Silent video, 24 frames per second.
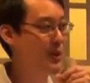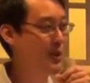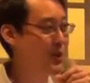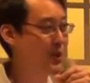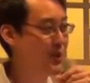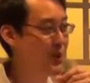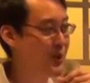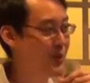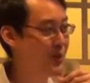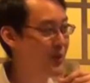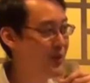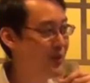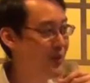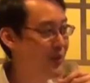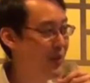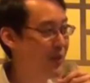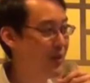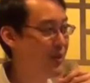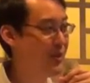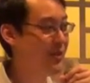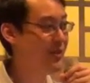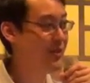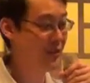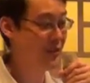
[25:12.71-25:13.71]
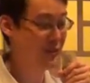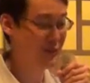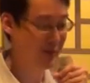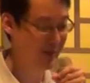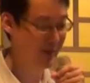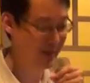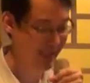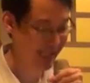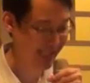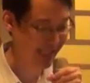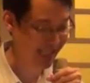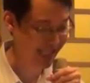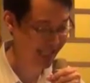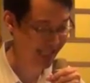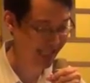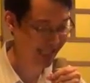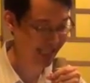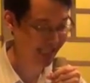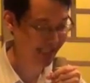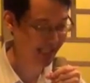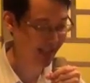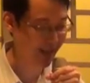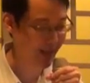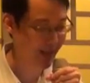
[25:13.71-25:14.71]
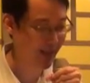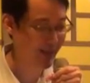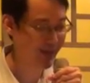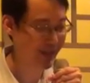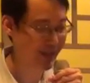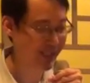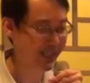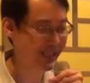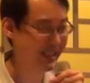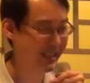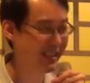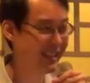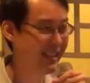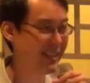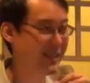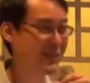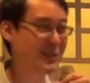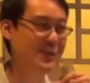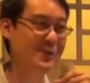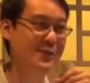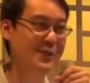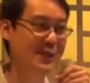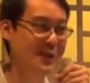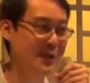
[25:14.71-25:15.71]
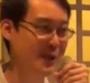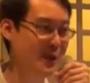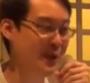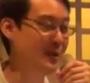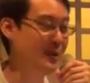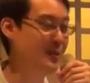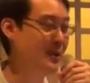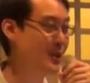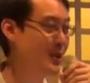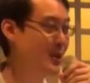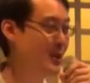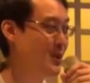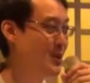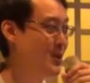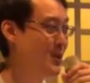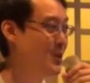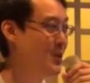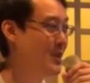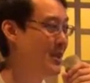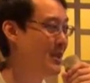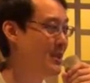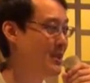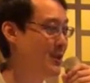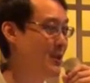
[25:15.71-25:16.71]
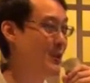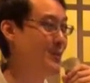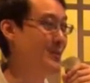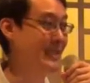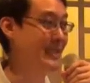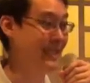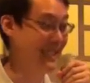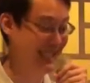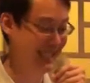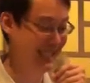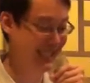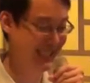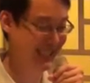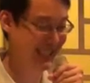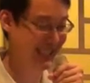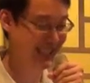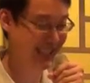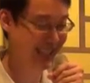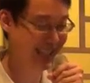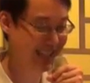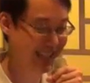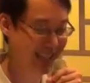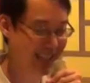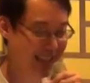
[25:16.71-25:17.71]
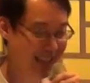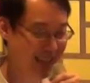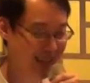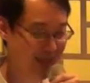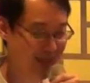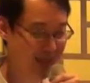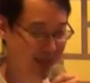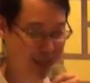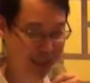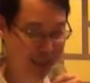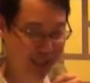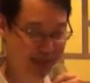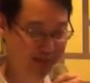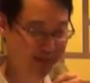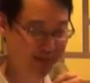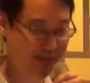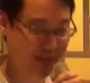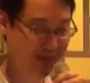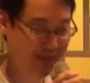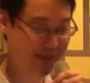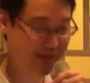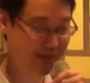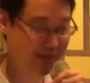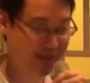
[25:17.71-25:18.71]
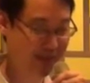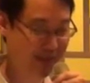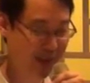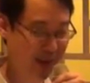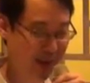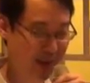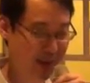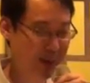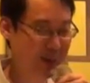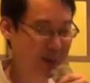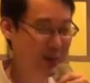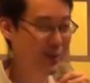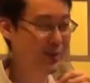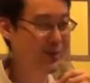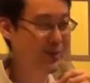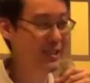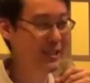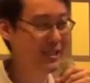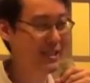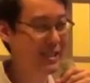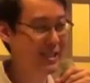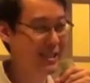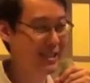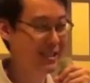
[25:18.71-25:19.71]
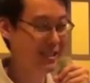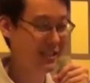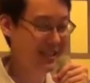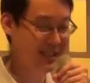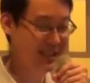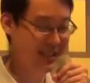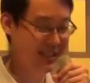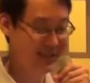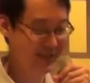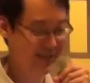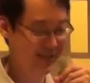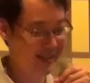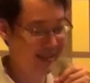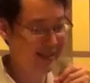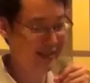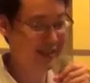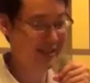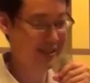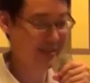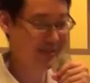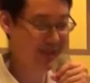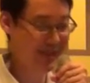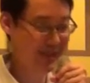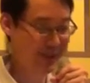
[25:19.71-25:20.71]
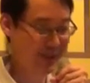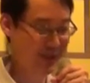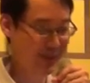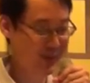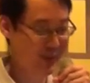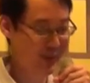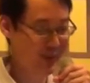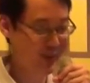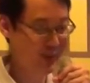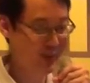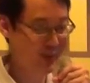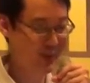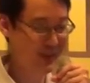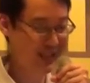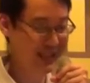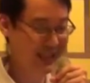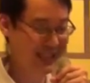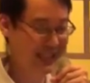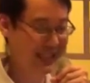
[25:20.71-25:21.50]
Xiongnu very favorably. They often like to describe the Xiongnu as opposites. For example, oh, we Chinese eat greens, but the Xiongnu's